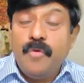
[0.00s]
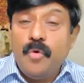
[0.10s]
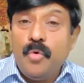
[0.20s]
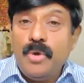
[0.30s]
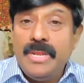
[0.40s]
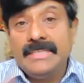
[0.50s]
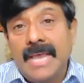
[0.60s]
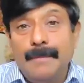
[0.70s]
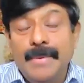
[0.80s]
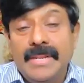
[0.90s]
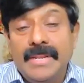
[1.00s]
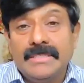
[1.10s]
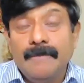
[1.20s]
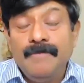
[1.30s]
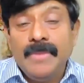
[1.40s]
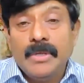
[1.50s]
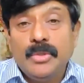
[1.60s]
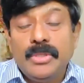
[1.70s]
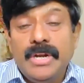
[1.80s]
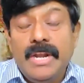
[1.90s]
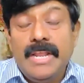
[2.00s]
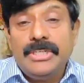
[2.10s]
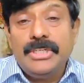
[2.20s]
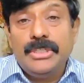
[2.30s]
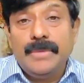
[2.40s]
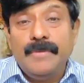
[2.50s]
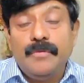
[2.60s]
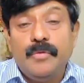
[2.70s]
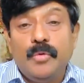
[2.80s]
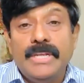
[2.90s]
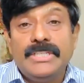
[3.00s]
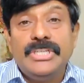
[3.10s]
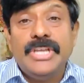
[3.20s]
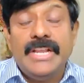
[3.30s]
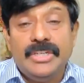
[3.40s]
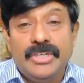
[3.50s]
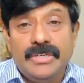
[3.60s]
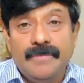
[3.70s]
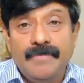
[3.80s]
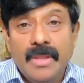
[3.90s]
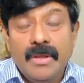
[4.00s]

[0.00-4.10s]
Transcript: food is happiness. So the relationship with food has changed.